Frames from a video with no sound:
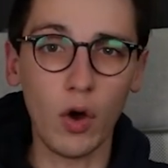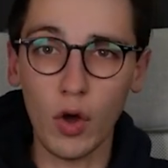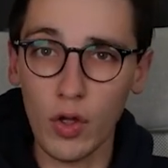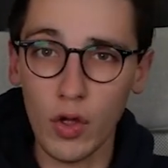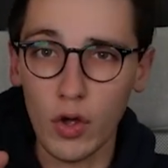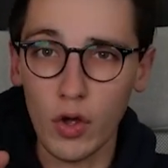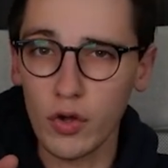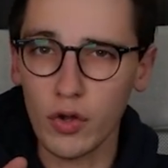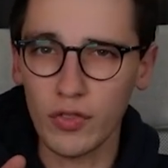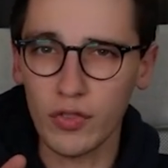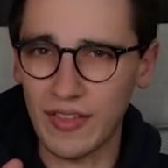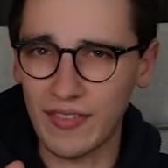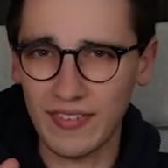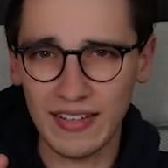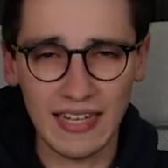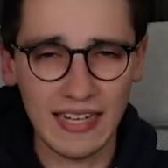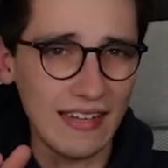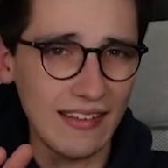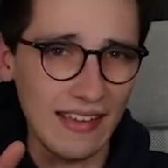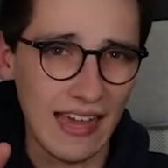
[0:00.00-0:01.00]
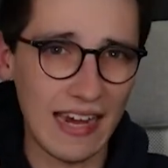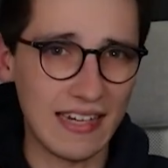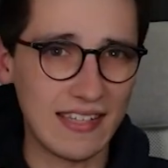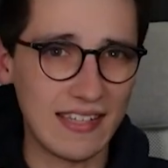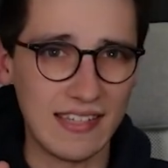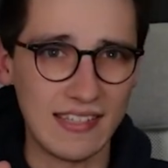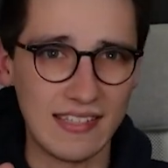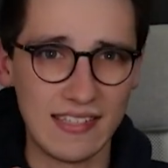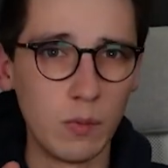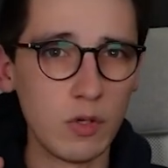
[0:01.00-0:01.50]
unauthenticated access
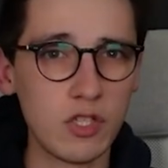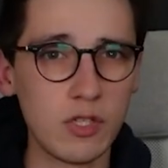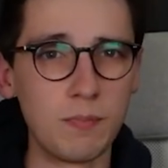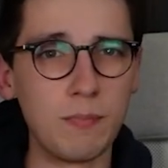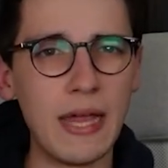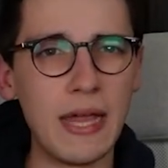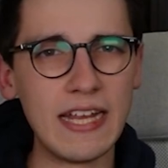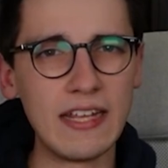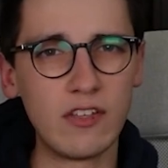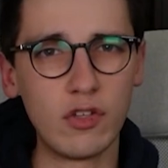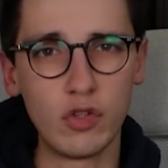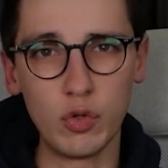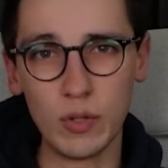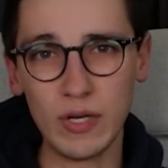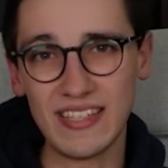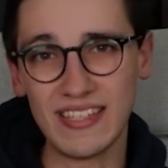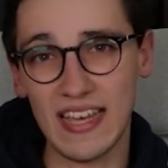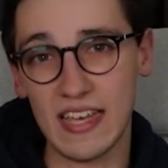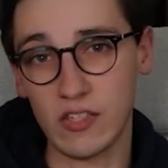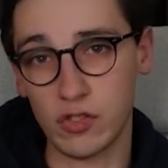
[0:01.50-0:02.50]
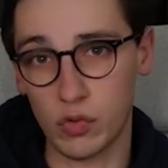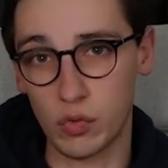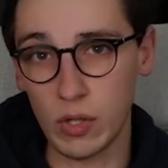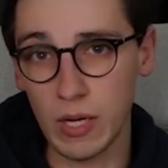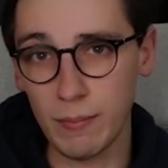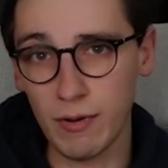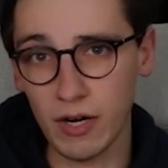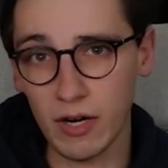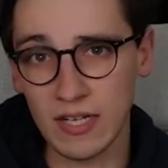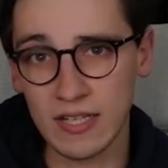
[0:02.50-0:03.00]
that was made to this S3
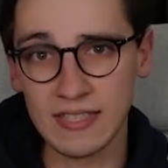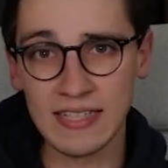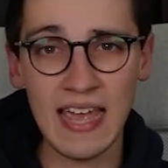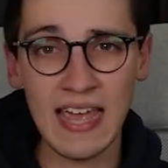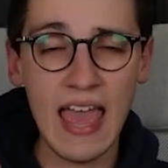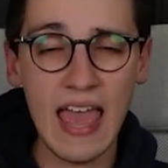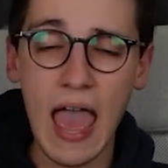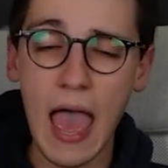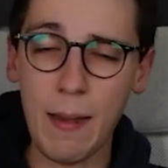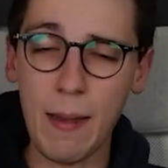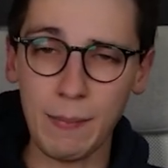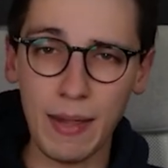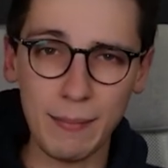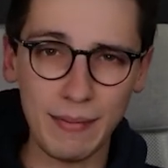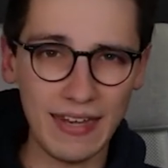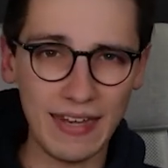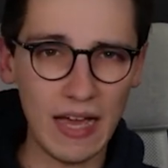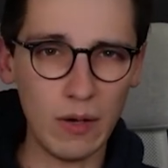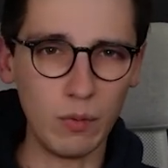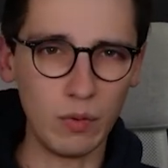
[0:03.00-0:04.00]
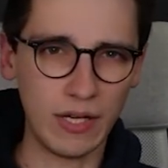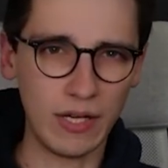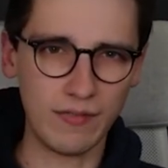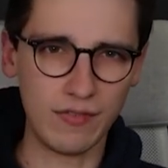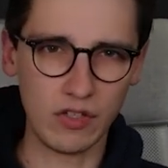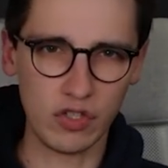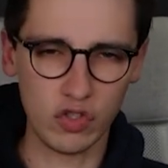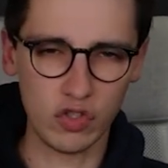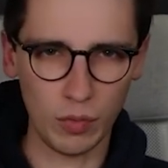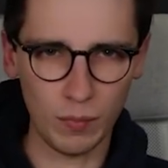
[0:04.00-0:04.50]
bucket. And maybe that will give us
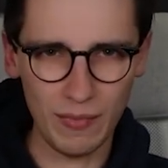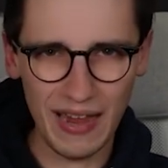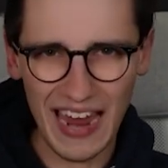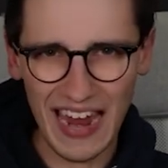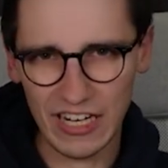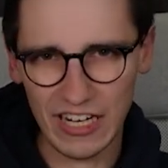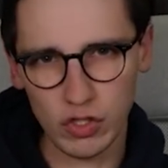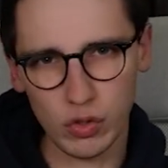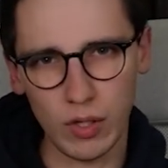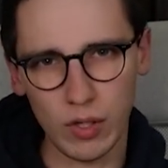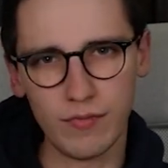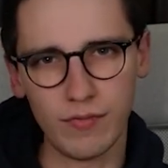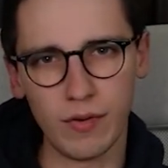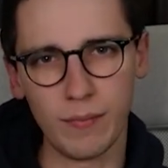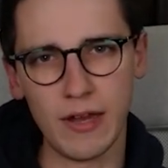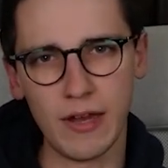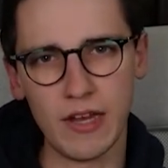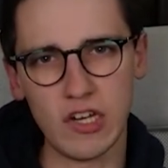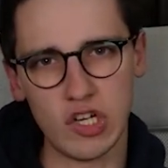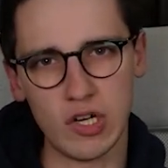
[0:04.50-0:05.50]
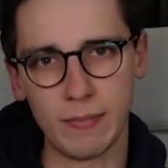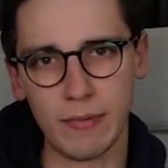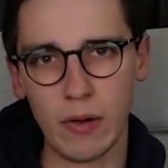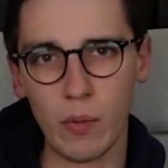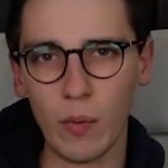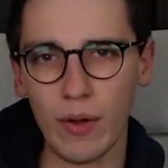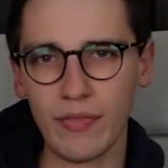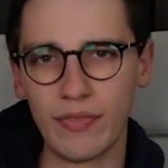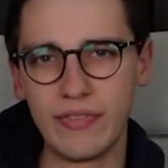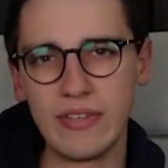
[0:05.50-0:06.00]
some extra information about
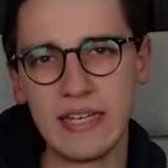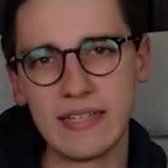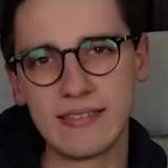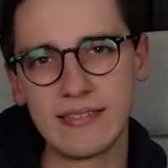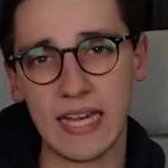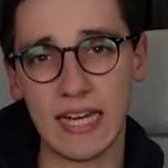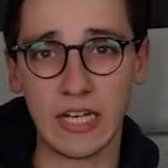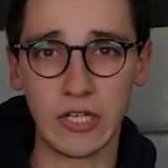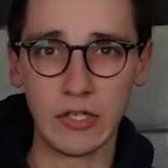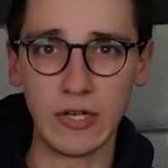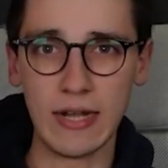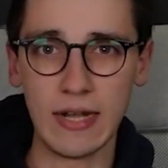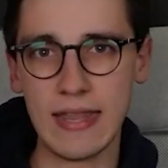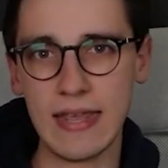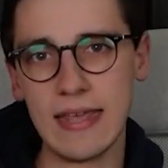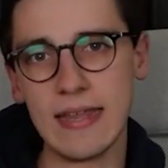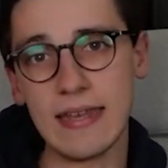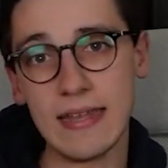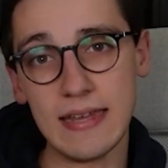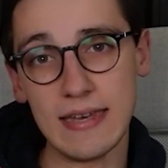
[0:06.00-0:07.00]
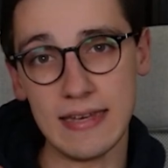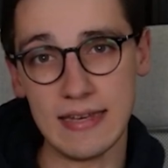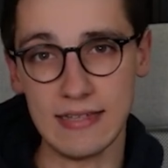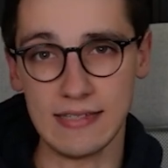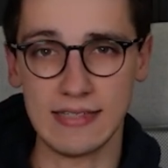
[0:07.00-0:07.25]
what the attacker did in this